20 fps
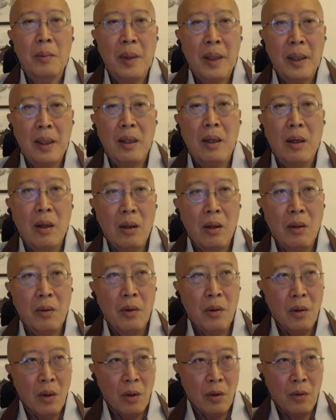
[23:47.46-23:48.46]
But
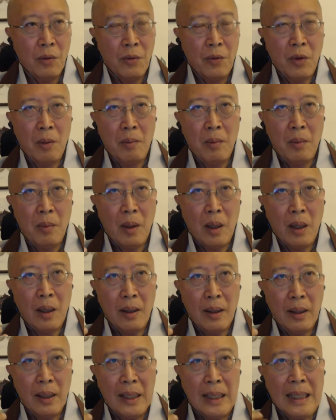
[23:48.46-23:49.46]
from
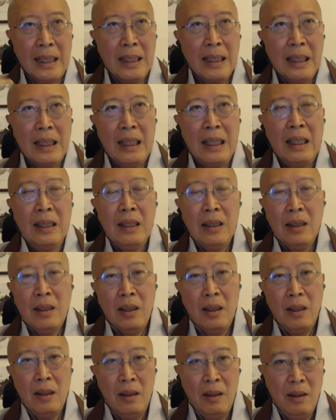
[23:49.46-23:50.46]
our
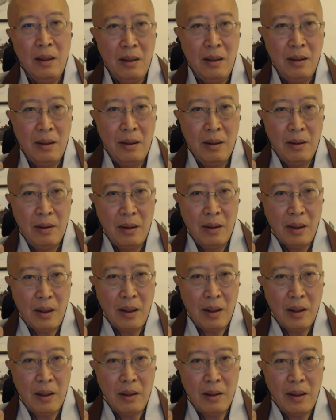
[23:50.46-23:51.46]
internal
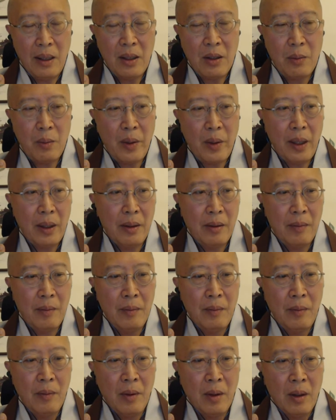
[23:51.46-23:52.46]
aspect,
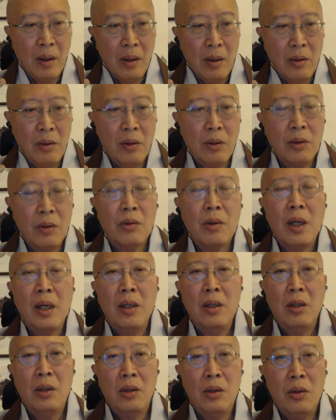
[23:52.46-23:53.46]
so
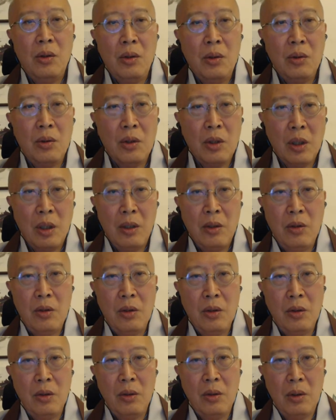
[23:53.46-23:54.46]
try not to
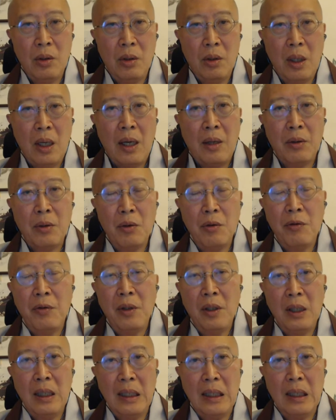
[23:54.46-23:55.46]
judge how you
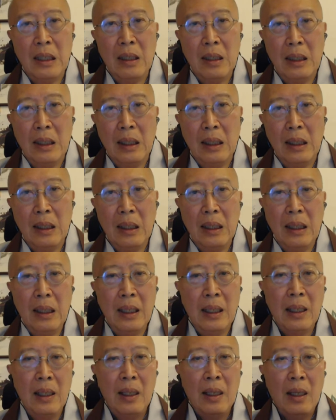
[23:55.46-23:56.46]
feel internally,
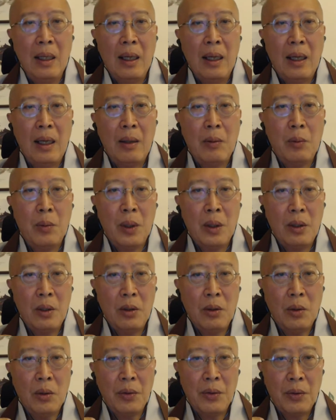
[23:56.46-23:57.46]
what
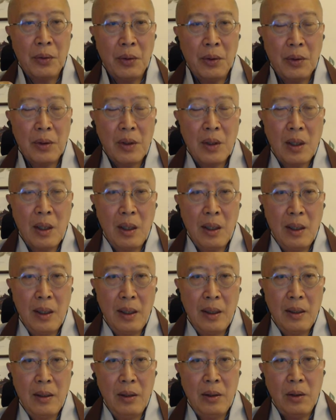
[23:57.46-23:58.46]
your thoughts are
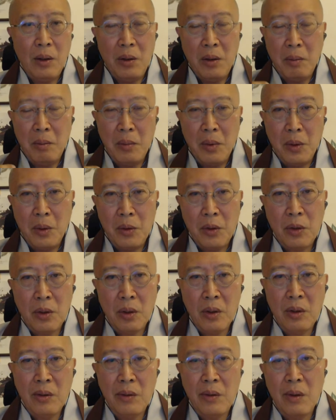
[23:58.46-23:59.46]
like, your
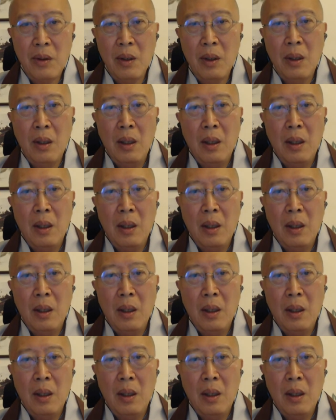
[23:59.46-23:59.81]
emotions.